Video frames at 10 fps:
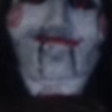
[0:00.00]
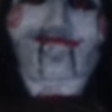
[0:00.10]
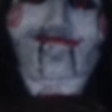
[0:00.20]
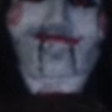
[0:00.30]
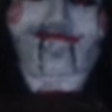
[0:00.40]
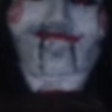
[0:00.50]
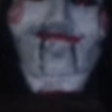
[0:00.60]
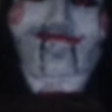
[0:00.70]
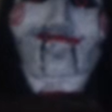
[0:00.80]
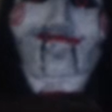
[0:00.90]

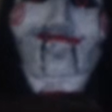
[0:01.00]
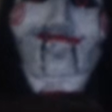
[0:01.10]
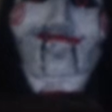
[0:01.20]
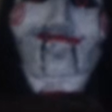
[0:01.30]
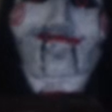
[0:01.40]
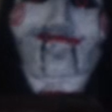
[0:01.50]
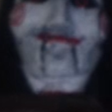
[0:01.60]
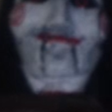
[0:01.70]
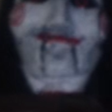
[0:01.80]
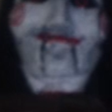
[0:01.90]

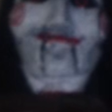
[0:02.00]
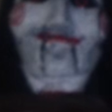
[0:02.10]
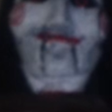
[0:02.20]
No words are spoken by the person on screen.